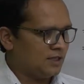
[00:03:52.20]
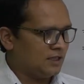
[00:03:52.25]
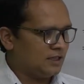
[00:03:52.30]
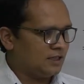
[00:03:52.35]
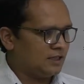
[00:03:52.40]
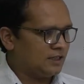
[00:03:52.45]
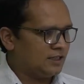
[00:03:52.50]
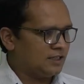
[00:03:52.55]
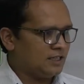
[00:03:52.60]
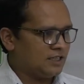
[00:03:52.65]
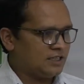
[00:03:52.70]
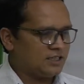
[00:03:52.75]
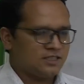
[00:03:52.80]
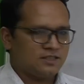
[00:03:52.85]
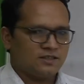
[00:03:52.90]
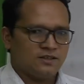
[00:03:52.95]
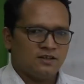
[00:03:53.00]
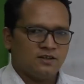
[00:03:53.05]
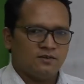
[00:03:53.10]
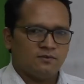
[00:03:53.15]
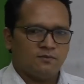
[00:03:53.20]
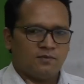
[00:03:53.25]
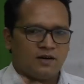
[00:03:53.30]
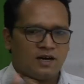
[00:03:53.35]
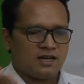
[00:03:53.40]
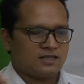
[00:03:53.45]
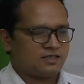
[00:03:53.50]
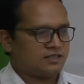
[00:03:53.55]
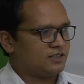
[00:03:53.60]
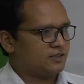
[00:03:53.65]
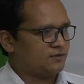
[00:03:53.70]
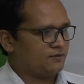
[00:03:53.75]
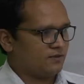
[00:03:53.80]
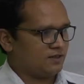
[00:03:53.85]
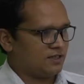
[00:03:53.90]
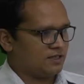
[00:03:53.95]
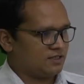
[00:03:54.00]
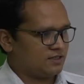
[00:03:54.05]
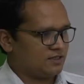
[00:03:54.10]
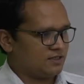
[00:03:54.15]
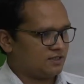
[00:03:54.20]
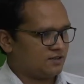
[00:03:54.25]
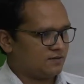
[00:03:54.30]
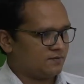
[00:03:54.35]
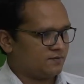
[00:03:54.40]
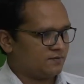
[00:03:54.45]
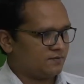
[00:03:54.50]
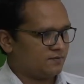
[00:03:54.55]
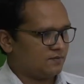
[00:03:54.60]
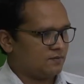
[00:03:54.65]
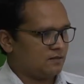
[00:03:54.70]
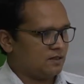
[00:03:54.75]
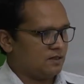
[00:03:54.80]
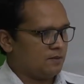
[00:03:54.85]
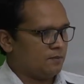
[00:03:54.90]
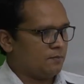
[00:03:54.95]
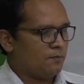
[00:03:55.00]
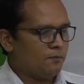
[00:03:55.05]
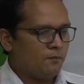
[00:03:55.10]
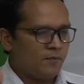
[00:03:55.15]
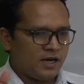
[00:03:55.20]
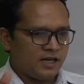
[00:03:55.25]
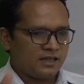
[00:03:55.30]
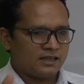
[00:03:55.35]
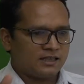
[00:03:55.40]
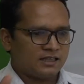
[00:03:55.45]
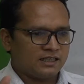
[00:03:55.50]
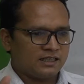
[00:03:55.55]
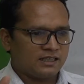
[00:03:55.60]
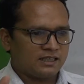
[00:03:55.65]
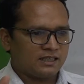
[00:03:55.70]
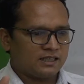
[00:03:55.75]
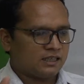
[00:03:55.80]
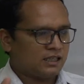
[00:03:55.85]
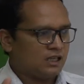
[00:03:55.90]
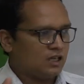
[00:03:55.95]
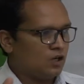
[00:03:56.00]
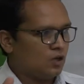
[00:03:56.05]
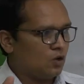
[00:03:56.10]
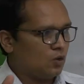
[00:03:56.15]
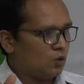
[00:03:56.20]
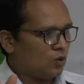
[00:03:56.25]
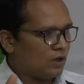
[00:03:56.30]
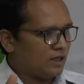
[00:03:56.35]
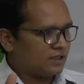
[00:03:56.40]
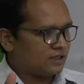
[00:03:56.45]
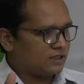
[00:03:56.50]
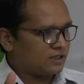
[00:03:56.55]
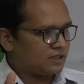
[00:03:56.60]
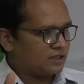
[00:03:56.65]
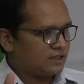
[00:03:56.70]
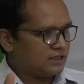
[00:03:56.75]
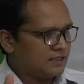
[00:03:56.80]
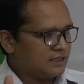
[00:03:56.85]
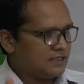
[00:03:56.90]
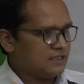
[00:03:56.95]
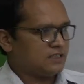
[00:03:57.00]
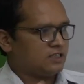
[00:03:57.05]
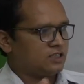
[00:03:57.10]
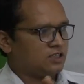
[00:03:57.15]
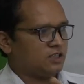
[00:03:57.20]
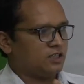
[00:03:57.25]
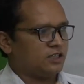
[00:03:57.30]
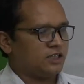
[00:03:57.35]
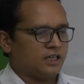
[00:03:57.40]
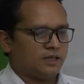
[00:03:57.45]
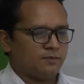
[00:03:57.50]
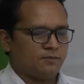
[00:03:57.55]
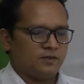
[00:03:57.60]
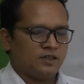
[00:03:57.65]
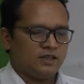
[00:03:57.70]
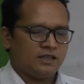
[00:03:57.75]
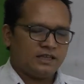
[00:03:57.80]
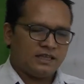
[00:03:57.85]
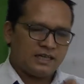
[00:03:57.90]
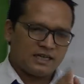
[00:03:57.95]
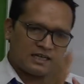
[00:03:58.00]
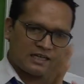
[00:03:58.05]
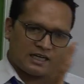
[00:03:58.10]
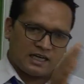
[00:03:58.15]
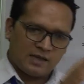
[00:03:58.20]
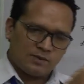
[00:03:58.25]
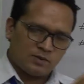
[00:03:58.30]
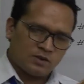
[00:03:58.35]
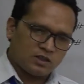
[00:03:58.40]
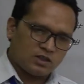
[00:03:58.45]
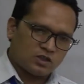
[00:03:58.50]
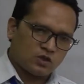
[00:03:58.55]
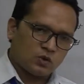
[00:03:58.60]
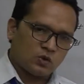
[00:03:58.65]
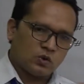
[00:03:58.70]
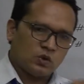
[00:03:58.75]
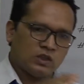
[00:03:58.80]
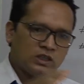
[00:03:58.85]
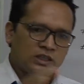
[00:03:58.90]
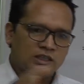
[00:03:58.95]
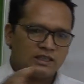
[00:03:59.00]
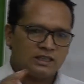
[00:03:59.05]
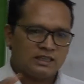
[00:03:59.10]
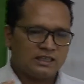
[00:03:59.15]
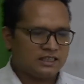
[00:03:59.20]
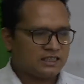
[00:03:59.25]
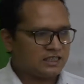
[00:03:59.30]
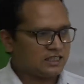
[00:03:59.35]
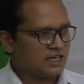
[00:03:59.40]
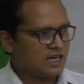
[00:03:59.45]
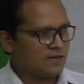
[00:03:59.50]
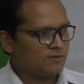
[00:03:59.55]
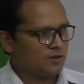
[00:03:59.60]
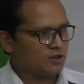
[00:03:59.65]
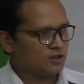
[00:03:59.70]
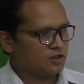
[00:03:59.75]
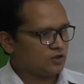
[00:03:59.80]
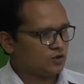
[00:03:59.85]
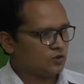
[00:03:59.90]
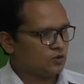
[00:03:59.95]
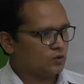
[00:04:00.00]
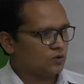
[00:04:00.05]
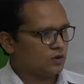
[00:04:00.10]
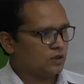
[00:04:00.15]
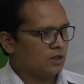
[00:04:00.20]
There is vast difference. Main thing, what is the aim? In that time also, this time also,